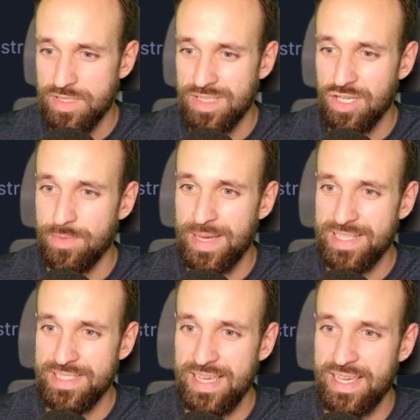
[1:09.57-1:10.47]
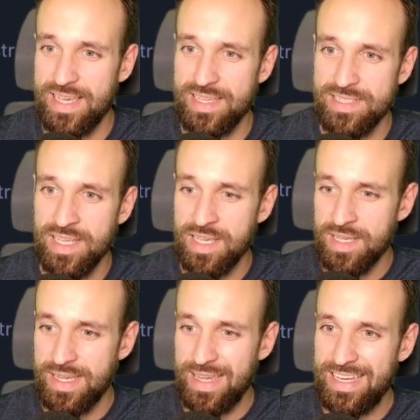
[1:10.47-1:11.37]
the commands sh
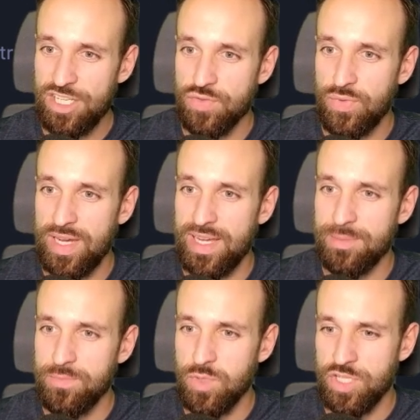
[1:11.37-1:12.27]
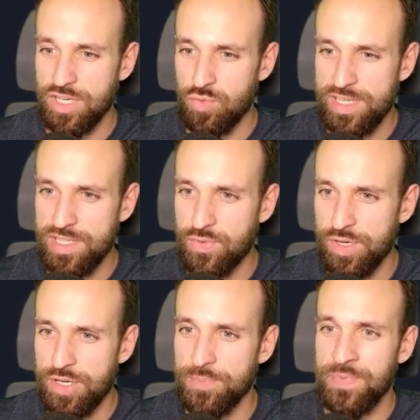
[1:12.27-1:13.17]
file, which I created for
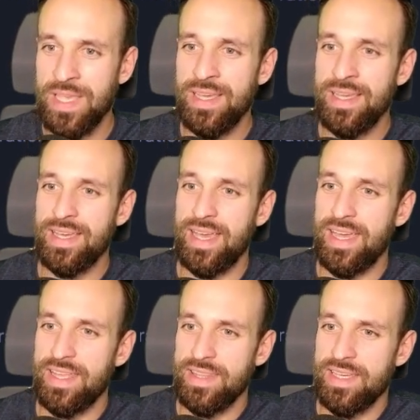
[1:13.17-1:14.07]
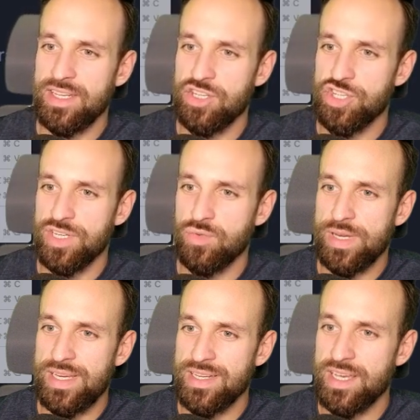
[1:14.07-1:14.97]
you, and then
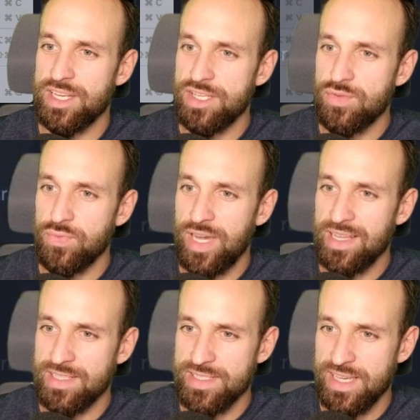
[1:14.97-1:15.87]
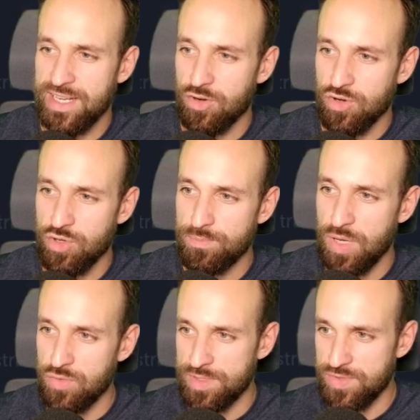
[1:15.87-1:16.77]
generate a new file inside our
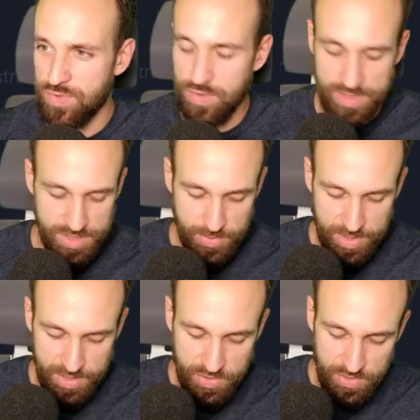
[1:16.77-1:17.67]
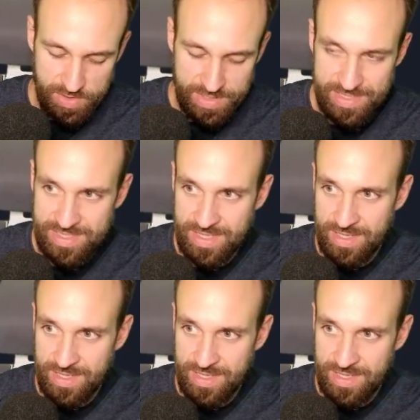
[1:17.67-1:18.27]
components folder. So I'm going to call this